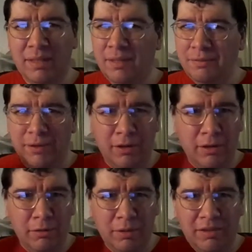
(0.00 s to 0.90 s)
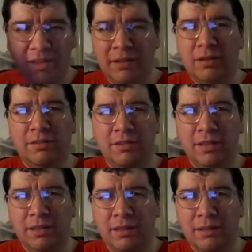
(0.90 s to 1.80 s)
He fell all the way down into
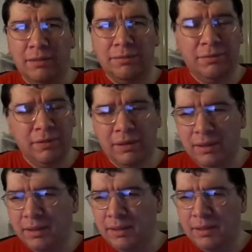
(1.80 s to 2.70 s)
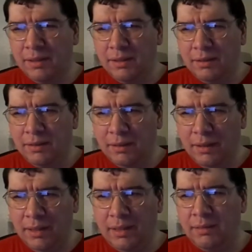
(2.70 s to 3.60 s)
the cliff,
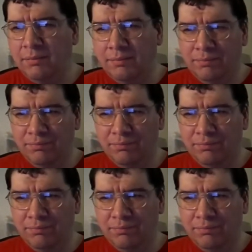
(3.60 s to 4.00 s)
and